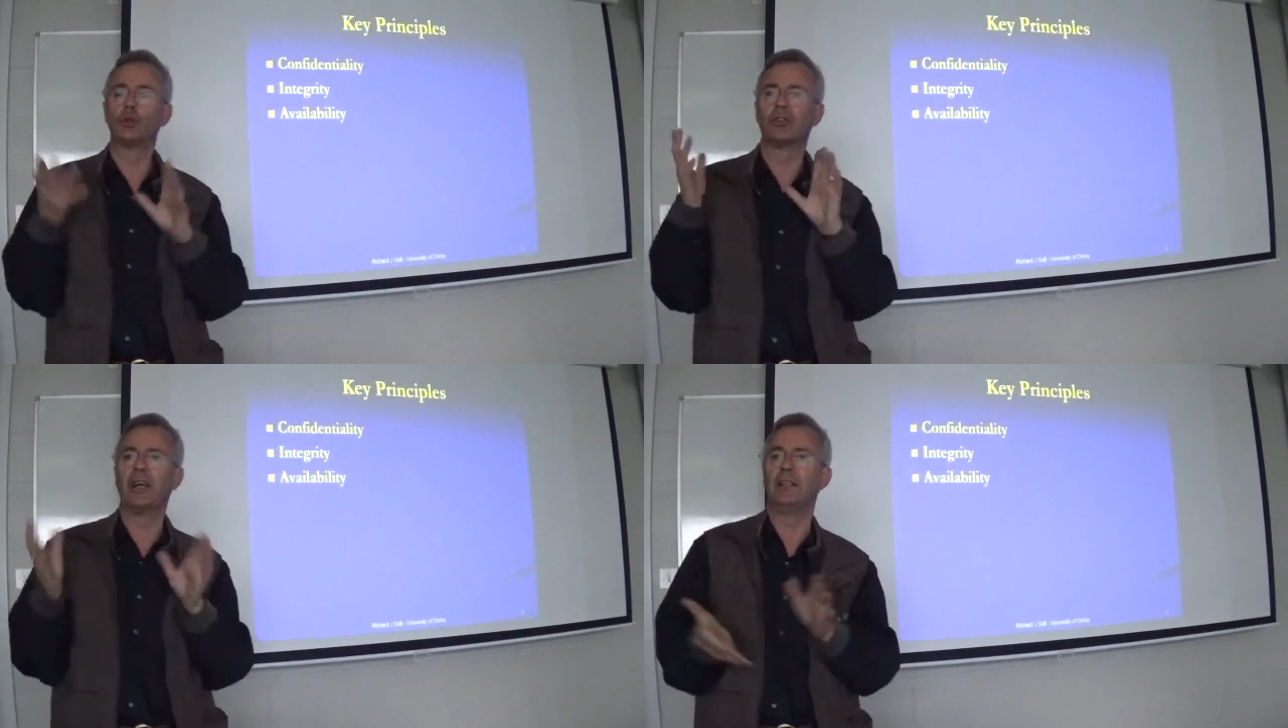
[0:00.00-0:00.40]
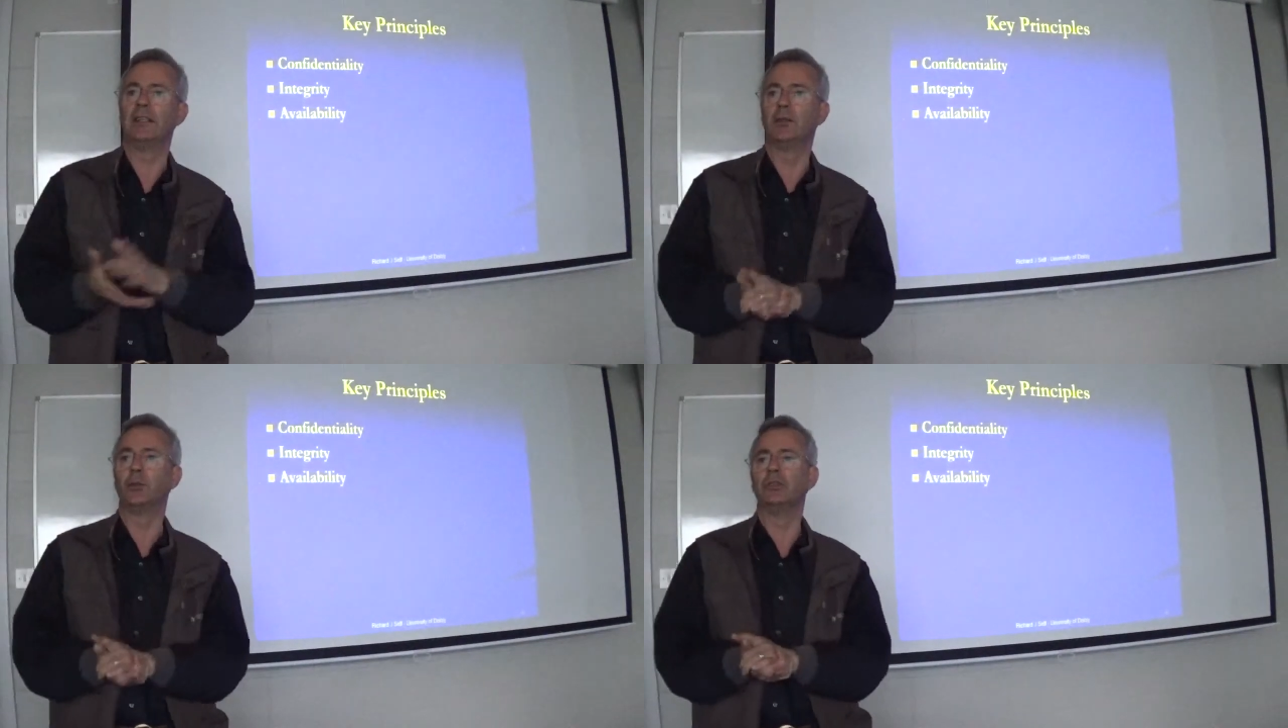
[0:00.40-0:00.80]

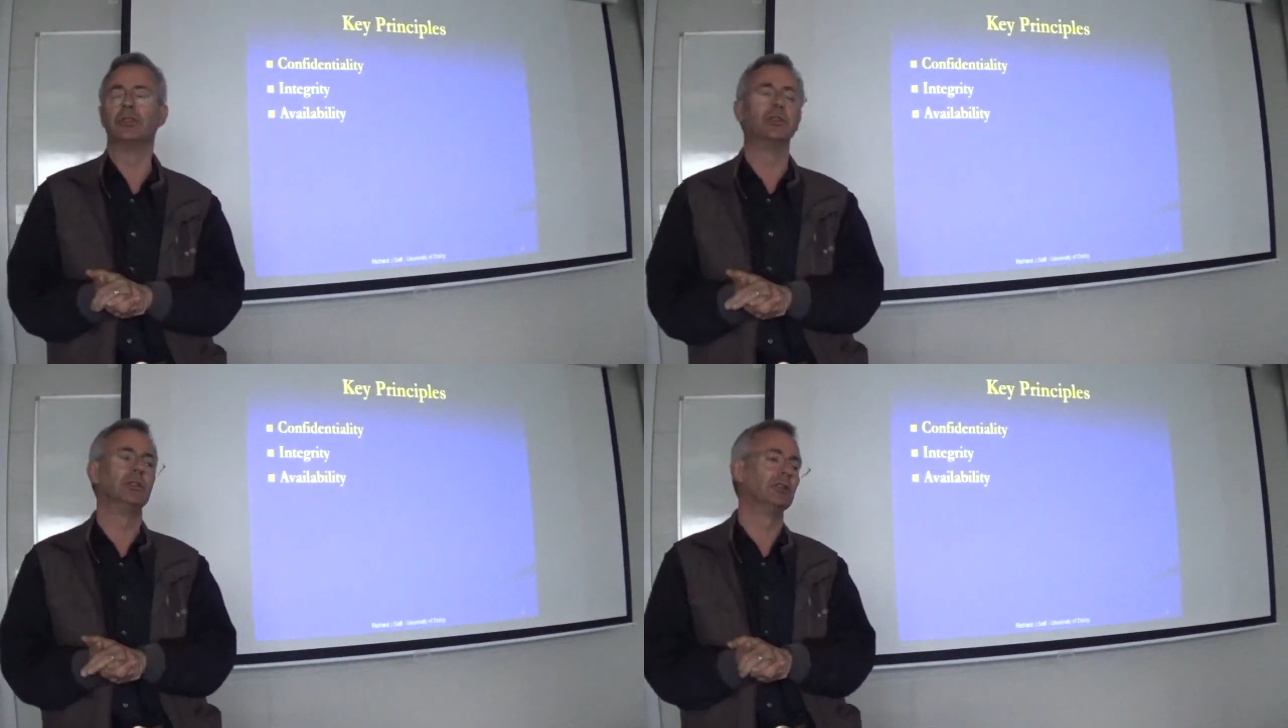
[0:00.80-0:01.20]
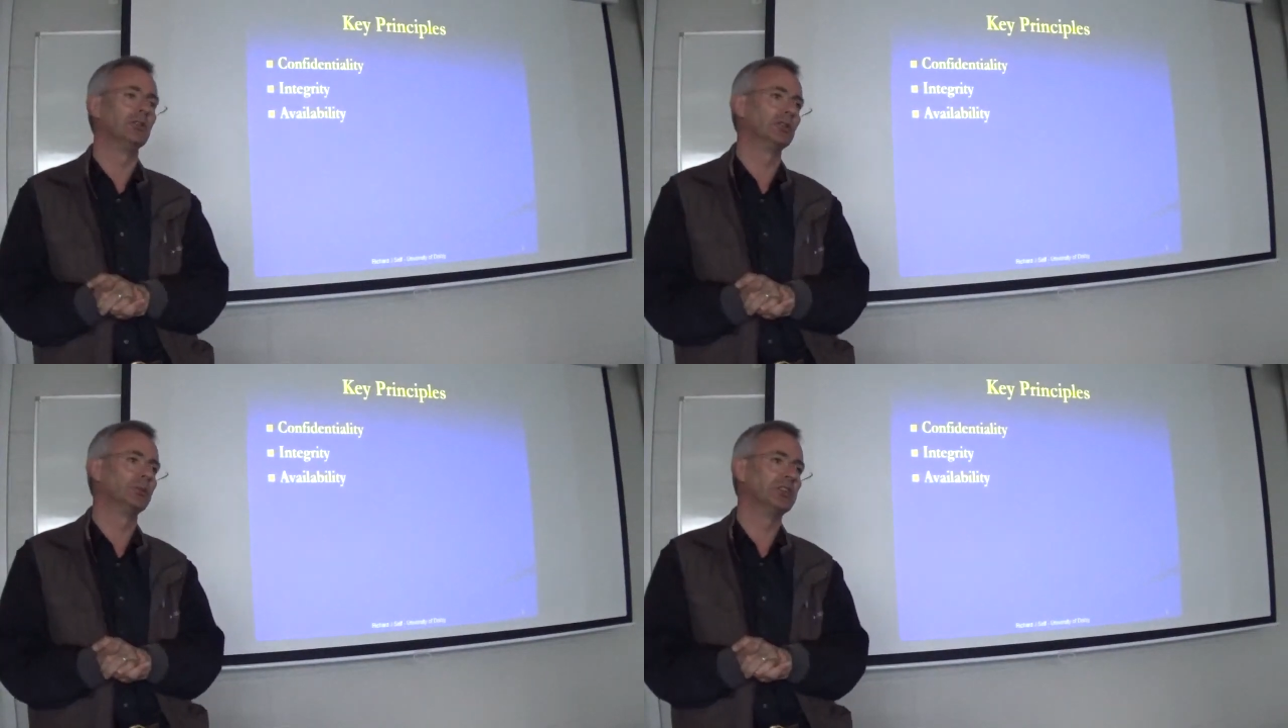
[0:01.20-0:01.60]
technique we
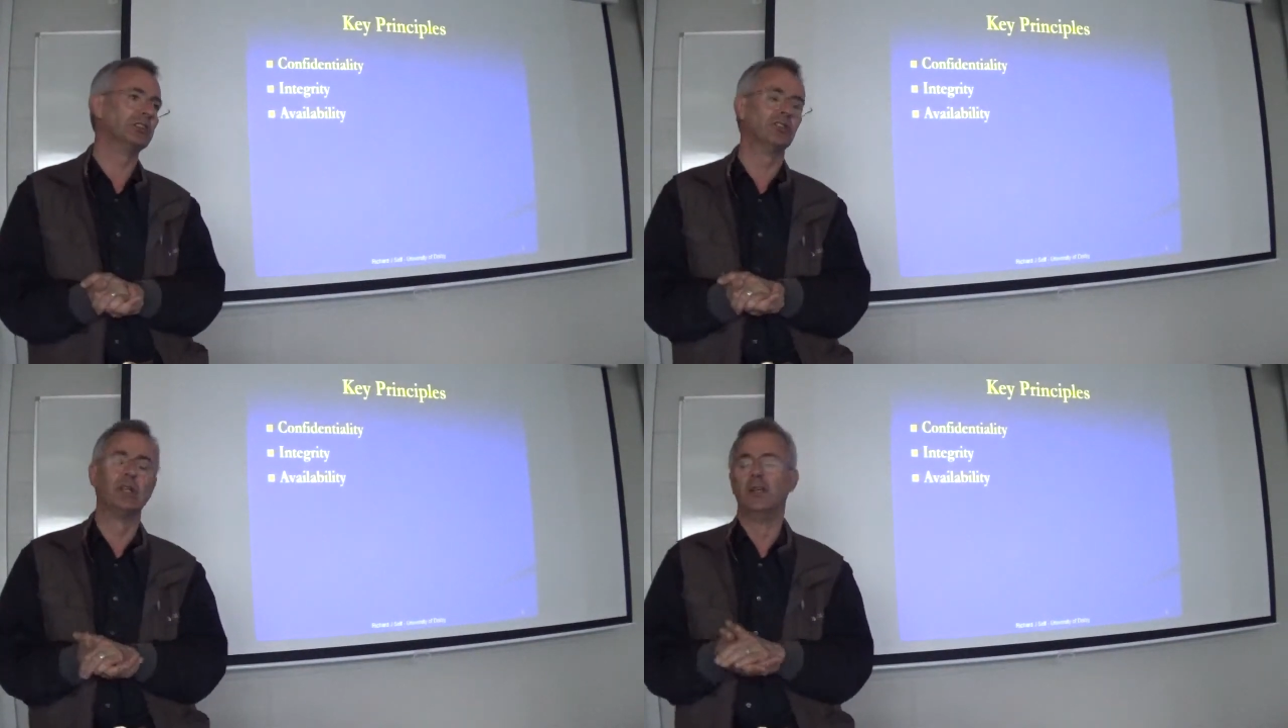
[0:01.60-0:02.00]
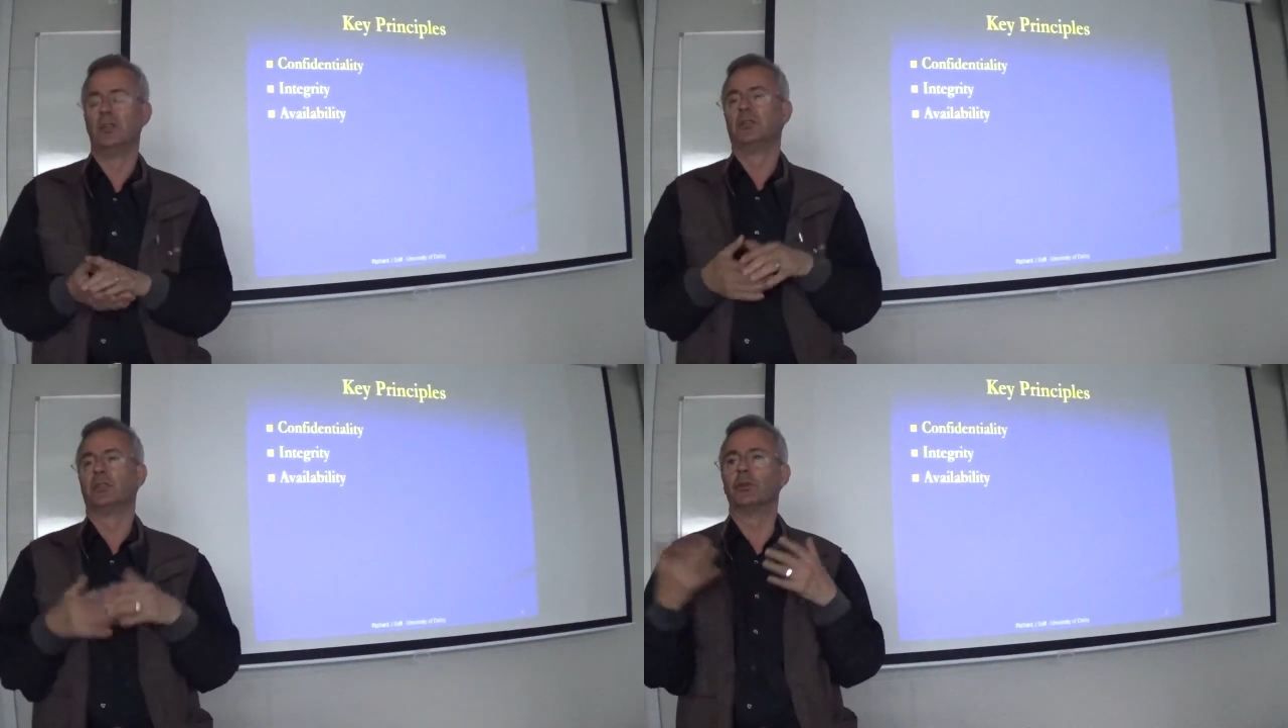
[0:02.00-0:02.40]
use, which is
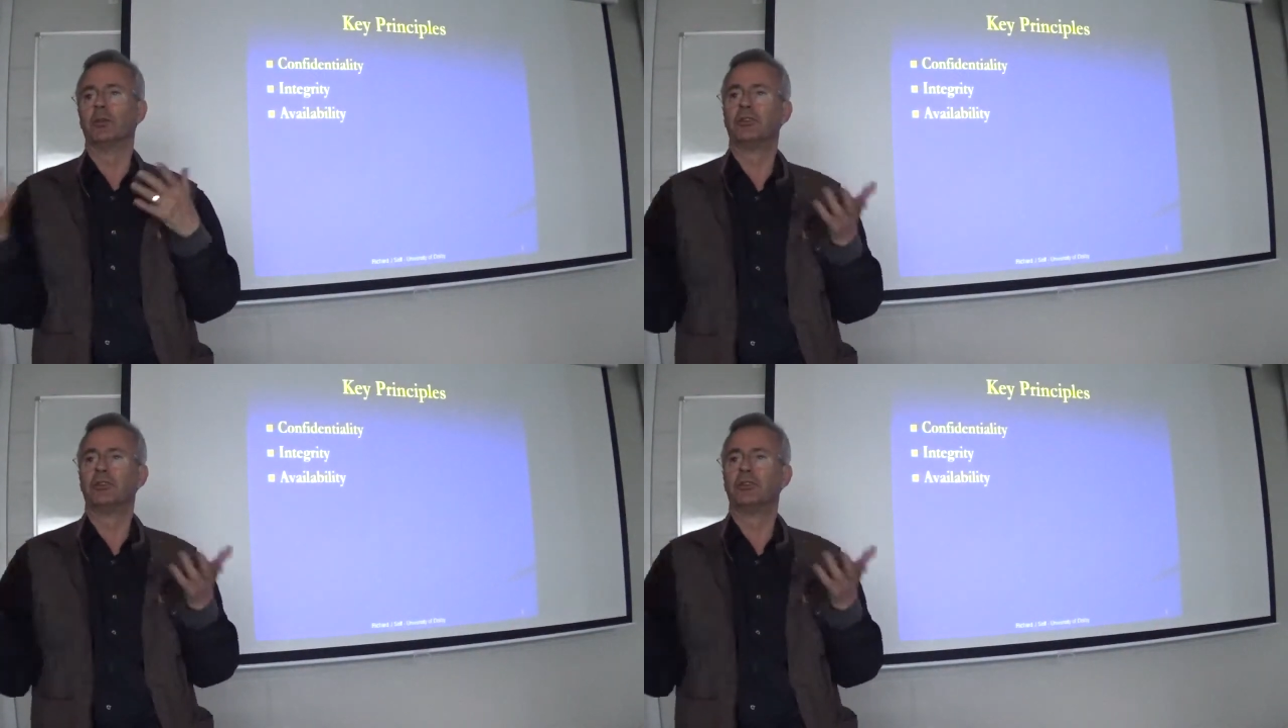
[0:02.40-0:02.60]
sort of